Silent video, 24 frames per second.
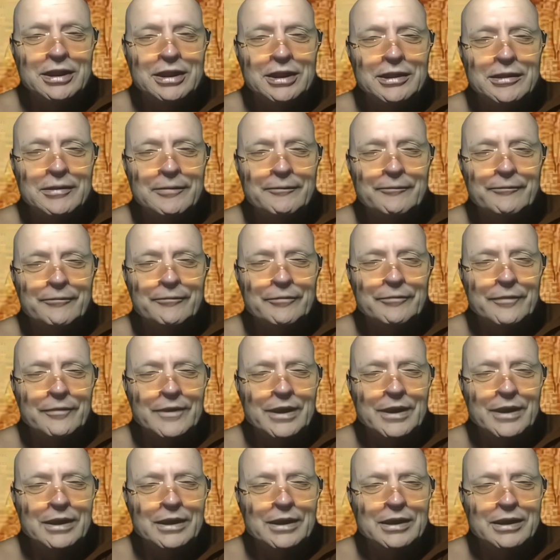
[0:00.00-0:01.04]
um
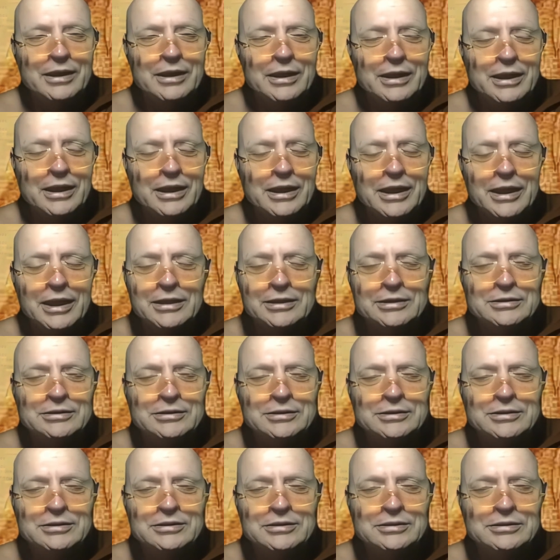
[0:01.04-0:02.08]

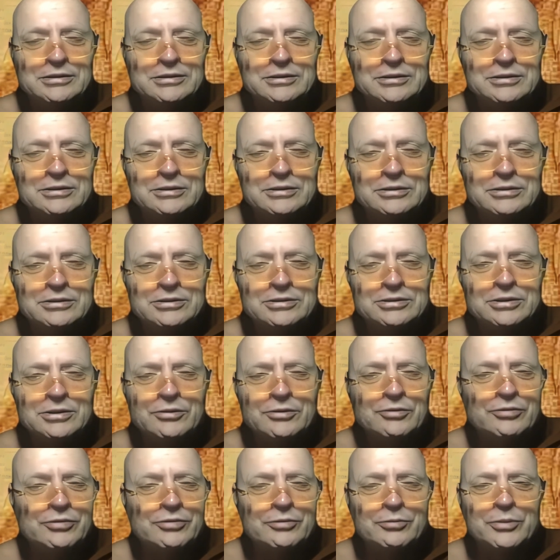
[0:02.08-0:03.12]
and so
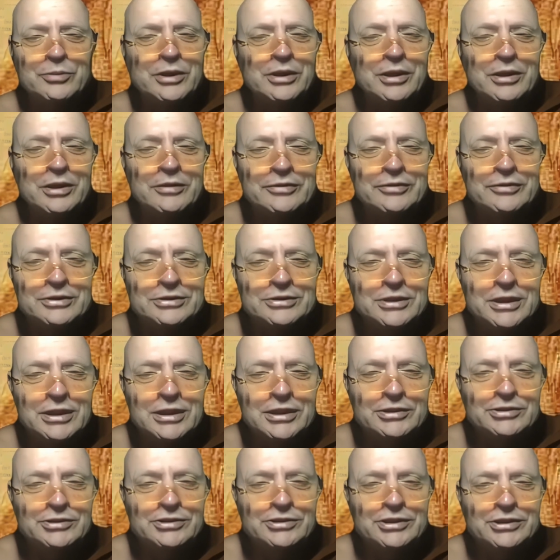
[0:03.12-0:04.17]
from when i first
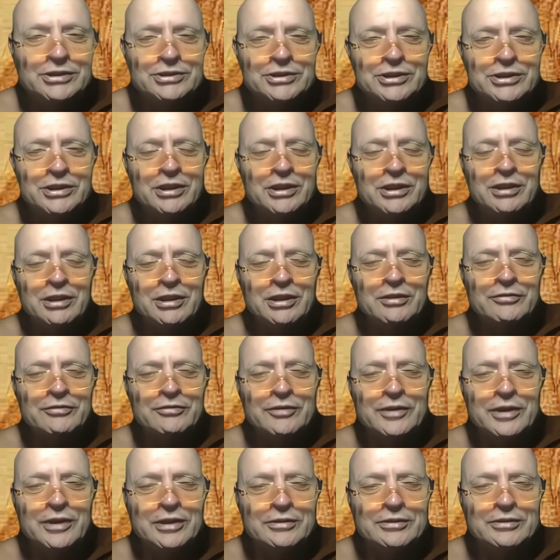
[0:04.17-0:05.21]
started teaching i, I
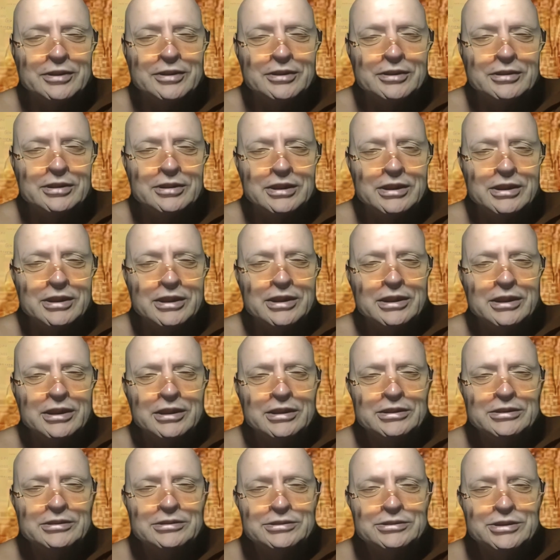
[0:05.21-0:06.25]
found that
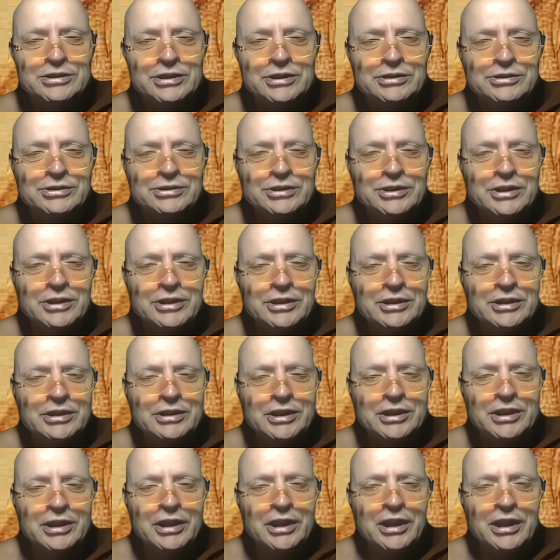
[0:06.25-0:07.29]
teaching
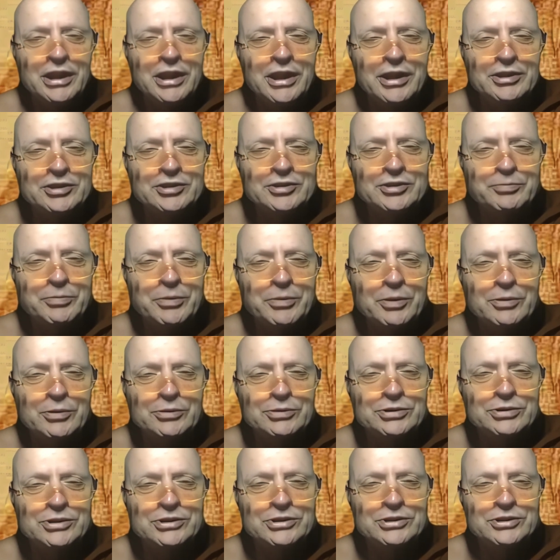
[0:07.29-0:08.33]

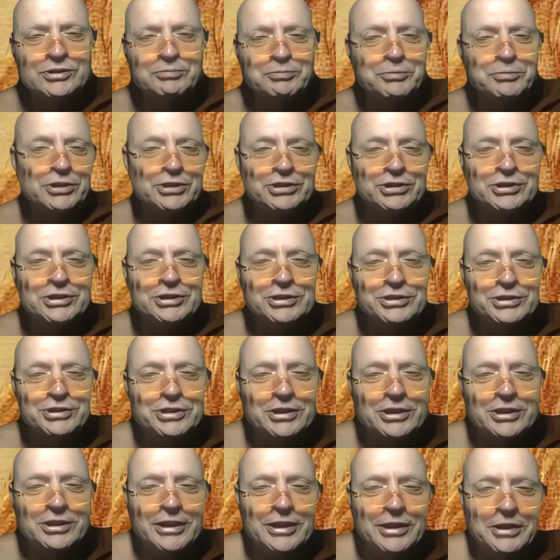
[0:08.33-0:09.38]
exposes
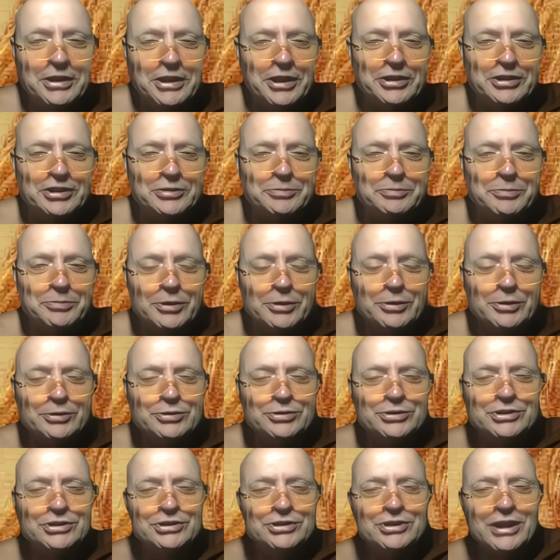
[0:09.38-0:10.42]
mercilessly
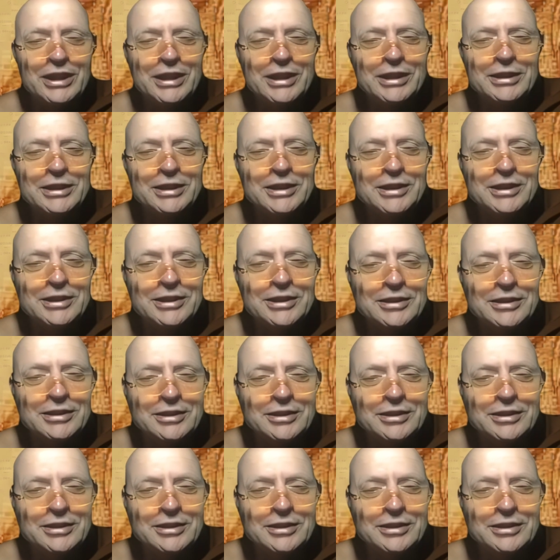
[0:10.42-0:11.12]
exposes any